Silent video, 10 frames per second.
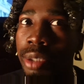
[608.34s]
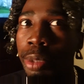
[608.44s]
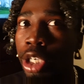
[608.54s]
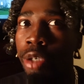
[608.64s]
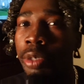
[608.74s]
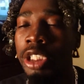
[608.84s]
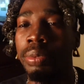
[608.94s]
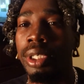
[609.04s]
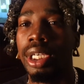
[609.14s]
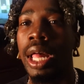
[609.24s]
a bigger bitch,
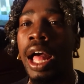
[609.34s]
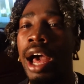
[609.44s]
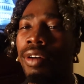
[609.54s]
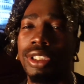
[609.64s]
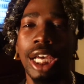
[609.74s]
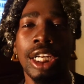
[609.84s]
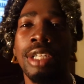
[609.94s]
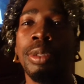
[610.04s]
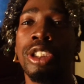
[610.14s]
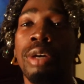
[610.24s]
but for Scotty
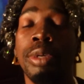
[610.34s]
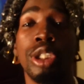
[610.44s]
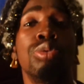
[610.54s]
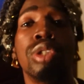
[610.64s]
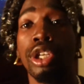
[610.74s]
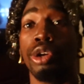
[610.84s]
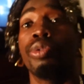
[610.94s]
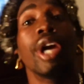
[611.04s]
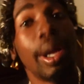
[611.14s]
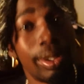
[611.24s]
to be so big, you should have
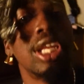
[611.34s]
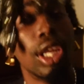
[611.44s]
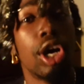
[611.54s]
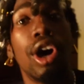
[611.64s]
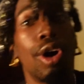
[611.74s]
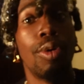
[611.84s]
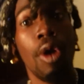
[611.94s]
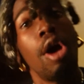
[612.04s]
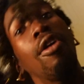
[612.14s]
grabbed that little hoe,